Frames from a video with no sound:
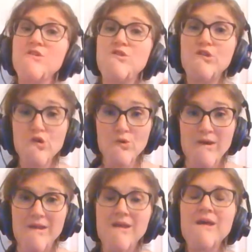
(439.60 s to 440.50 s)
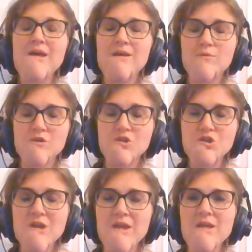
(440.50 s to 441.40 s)
Do it. It will
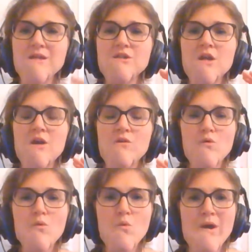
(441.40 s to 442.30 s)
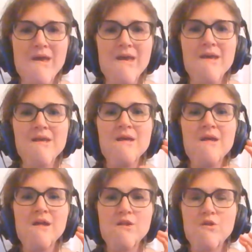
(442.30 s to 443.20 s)
change the way
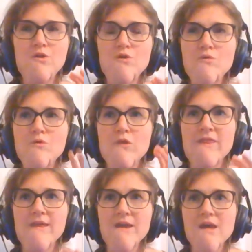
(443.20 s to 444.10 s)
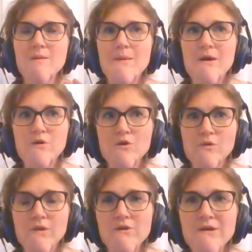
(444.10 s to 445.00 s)
you think about your
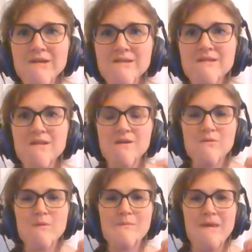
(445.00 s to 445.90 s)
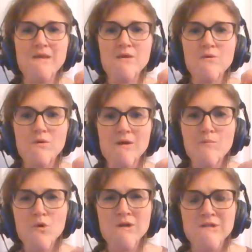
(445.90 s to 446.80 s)
lyrics. It will make you a
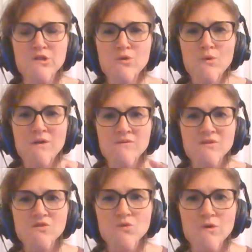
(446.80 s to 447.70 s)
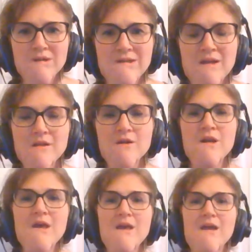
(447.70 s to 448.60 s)
more intuitive storyteller,
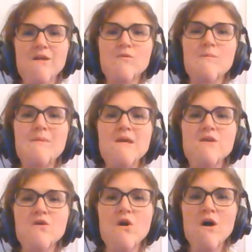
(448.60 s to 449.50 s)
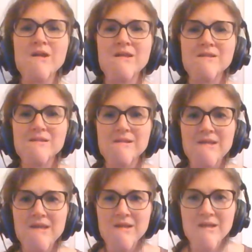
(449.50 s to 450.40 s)
and it will make your audience
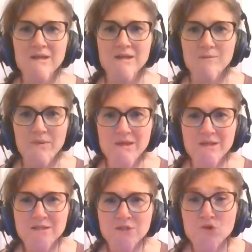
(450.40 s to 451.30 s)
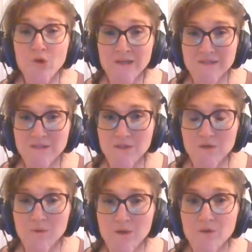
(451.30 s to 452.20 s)
lean in and begin to trust you,
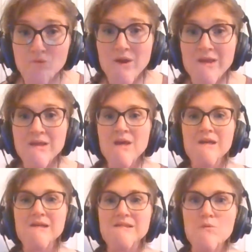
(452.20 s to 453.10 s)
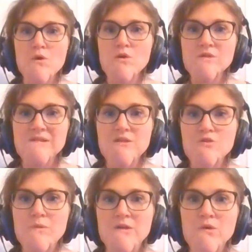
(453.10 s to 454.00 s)
right? Because they won't see you
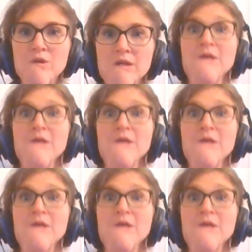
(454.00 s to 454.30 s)
be doing